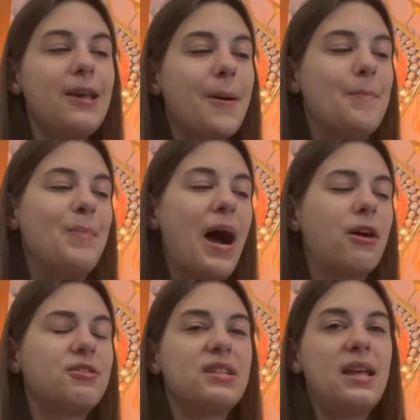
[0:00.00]

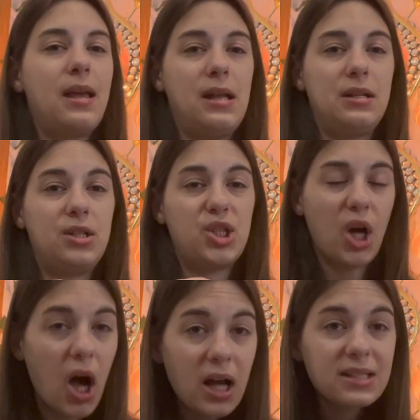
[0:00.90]
about a
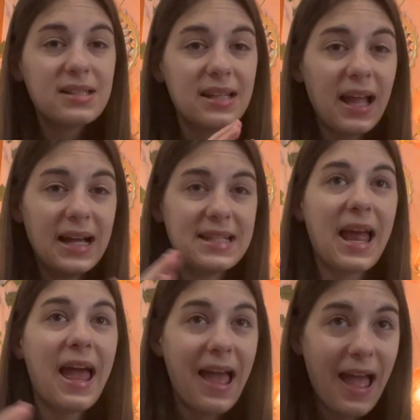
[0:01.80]
toxic as
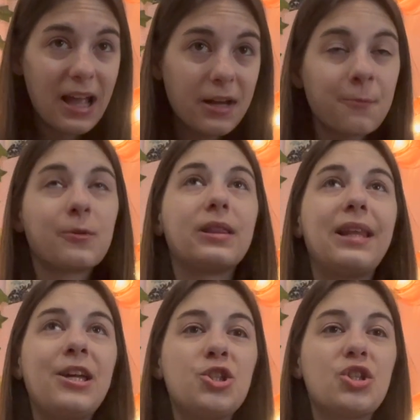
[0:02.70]
heck
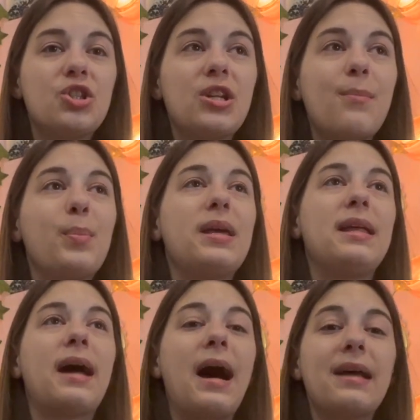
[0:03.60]
relationship in
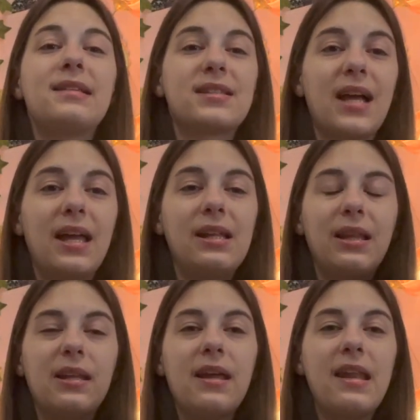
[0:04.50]
high society
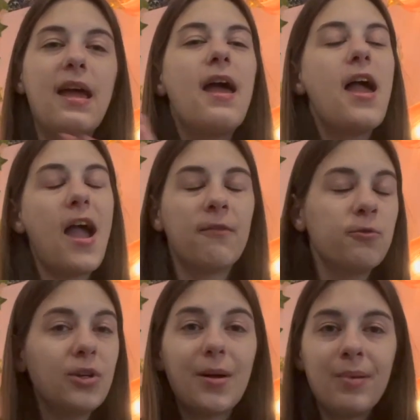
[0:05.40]
London.
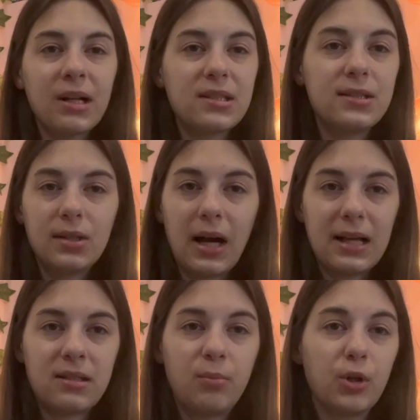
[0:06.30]
Everyone compares it to
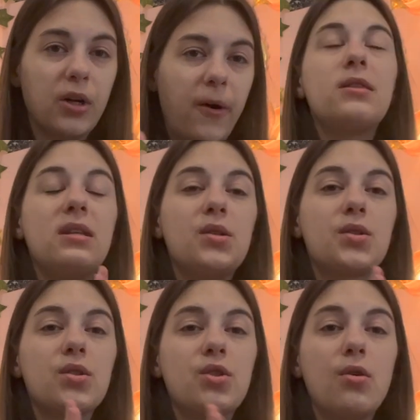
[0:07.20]
Gossip Girl.
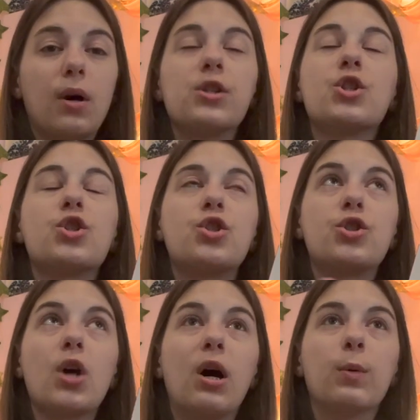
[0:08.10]
These two are just
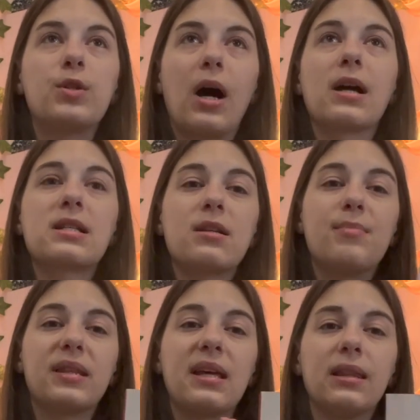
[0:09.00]
so toxic,
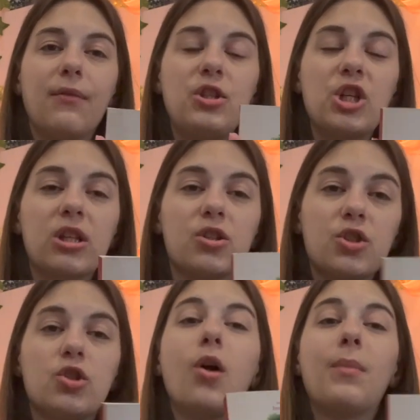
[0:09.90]
but they love each other
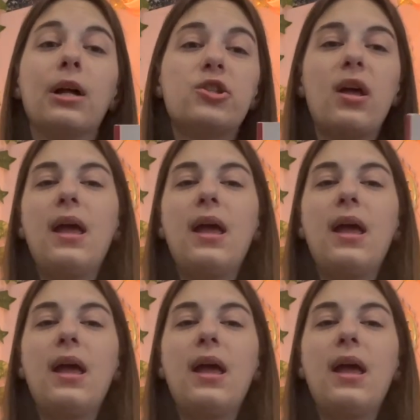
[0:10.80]
so much.